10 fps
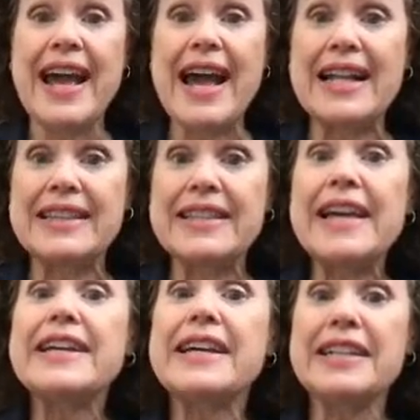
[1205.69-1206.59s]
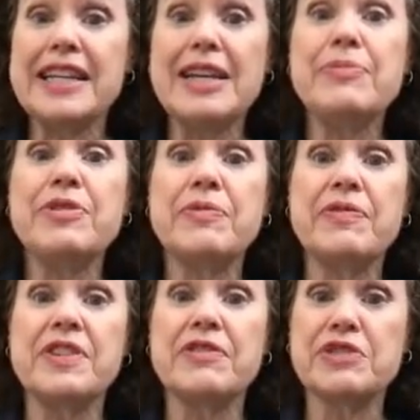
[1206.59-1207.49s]
and they can keep
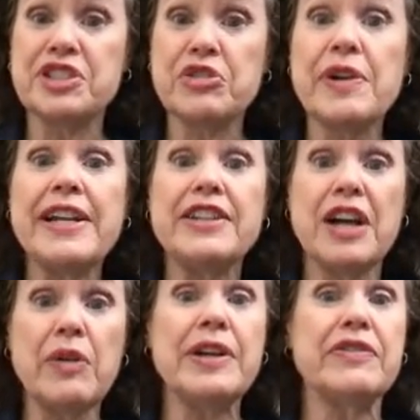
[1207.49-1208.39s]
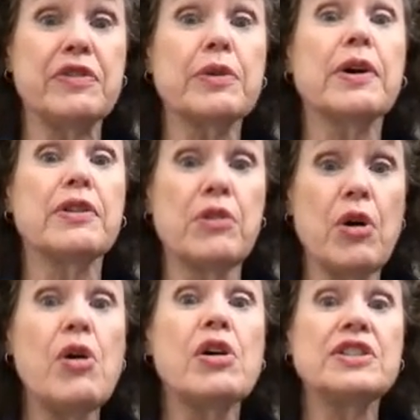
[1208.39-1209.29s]
the charade going for a
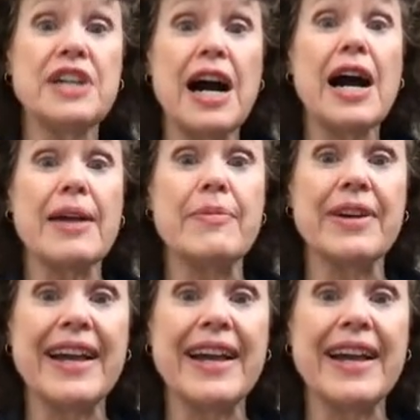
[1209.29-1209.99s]
long time.